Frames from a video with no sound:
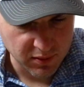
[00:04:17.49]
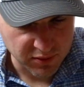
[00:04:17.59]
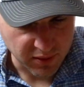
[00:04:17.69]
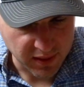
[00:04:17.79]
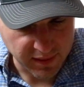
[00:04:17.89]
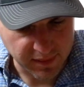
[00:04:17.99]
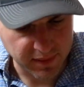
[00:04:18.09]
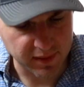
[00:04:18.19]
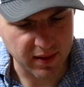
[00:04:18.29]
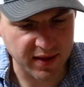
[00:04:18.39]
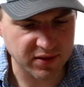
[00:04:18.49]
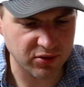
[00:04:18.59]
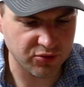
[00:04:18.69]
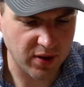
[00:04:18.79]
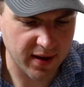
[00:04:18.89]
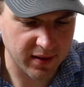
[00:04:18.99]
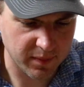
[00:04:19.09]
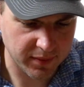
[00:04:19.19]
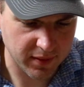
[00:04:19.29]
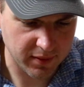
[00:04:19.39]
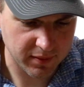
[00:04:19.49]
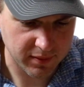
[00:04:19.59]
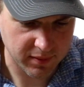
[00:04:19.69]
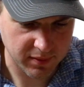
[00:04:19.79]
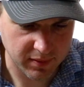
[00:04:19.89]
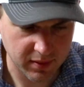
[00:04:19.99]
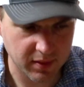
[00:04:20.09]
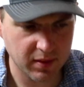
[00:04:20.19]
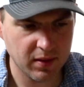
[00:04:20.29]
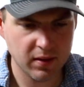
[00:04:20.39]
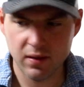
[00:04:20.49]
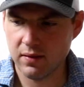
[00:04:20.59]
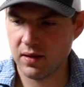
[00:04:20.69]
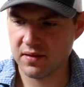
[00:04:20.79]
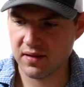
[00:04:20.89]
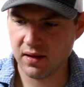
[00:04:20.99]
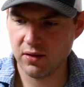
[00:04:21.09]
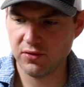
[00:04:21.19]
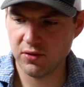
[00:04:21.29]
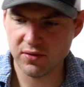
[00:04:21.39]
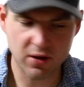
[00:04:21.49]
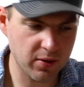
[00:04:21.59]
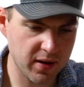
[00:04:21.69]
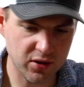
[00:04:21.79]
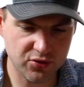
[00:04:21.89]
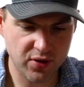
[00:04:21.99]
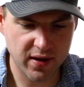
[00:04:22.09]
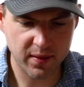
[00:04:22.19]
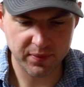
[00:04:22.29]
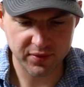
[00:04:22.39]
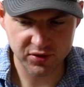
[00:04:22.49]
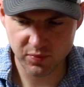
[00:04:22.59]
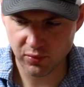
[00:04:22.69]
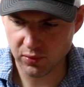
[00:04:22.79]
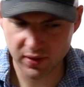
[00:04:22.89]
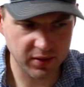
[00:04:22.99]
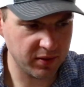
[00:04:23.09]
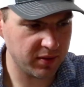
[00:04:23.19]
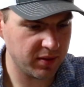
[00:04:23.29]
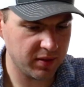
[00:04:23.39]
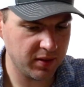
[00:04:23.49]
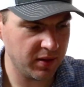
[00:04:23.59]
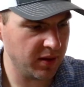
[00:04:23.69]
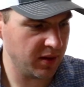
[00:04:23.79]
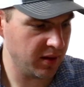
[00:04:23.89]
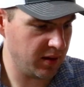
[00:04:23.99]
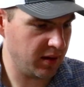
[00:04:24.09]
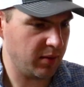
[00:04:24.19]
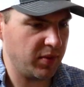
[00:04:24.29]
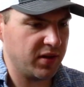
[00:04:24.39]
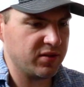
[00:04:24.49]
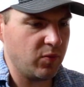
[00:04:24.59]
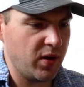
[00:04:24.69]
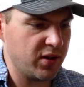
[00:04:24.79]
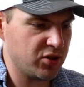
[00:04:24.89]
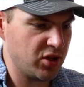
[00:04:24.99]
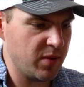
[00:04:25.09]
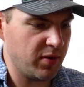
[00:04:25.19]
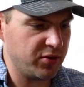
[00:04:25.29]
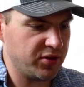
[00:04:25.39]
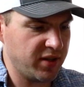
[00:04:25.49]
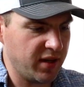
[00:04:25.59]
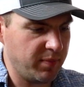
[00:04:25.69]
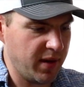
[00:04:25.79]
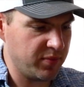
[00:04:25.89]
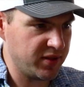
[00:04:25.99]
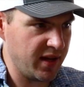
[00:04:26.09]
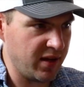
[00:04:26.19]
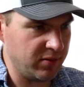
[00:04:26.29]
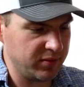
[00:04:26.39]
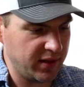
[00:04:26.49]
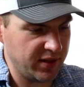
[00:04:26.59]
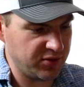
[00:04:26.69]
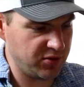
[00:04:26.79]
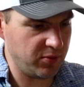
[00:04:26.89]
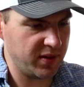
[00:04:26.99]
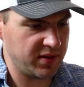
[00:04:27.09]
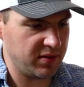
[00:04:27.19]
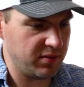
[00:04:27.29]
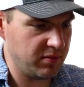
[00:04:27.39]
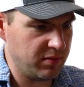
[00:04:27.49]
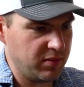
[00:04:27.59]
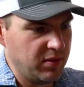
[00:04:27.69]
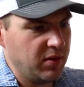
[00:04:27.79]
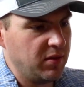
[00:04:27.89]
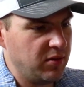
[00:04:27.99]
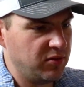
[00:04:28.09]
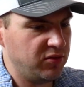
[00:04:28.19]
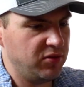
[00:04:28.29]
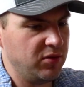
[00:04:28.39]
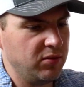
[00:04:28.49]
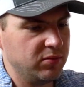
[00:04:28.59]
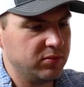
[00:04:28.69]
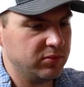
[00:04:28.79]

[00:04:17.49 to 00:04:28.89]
So I got that thing nice and dried up there. Next thing I'll do is I'll go ahead and dry up the spool here. And because the way it's shaped, I'll just take a paper towel. That's too easy to do.